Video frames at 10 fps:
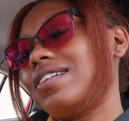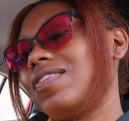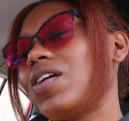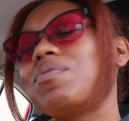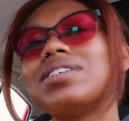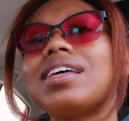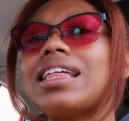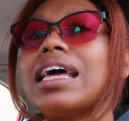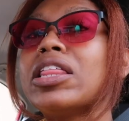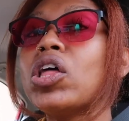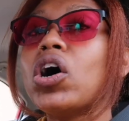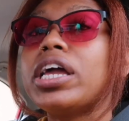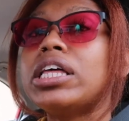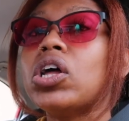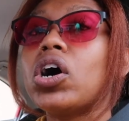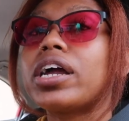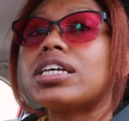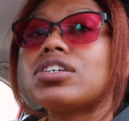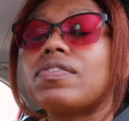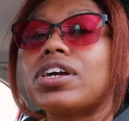They always say that it
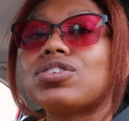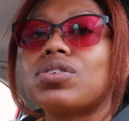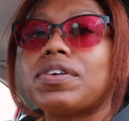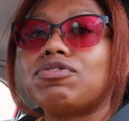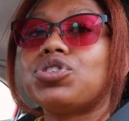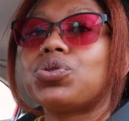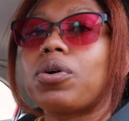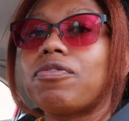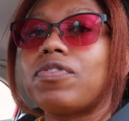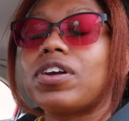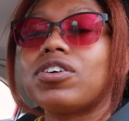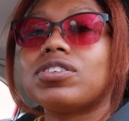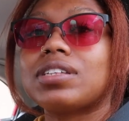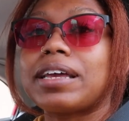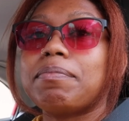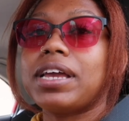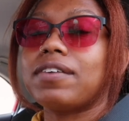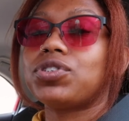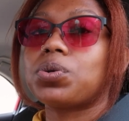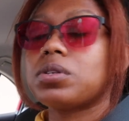elongates your fingers. If you have short fingers, me, I
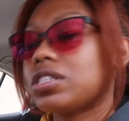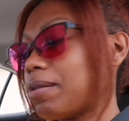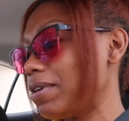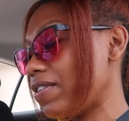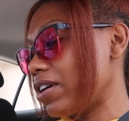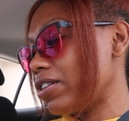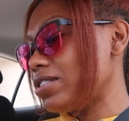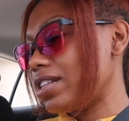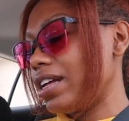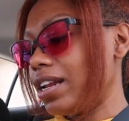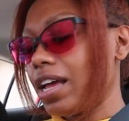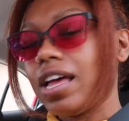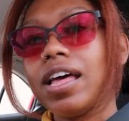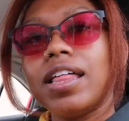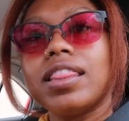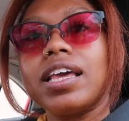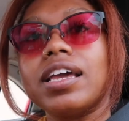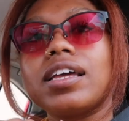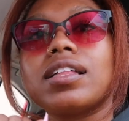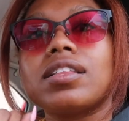have short, stubby fingers, then
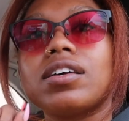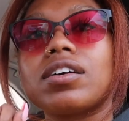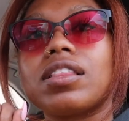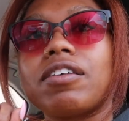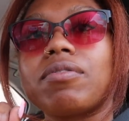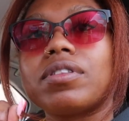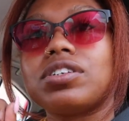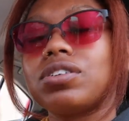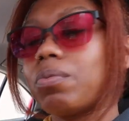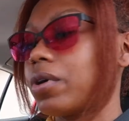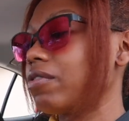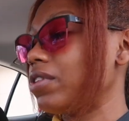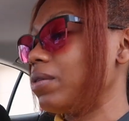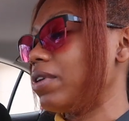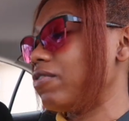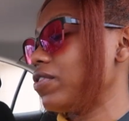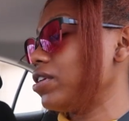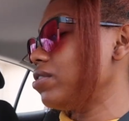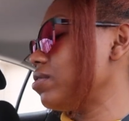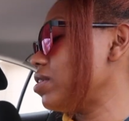they should work really well for
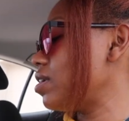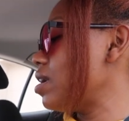you.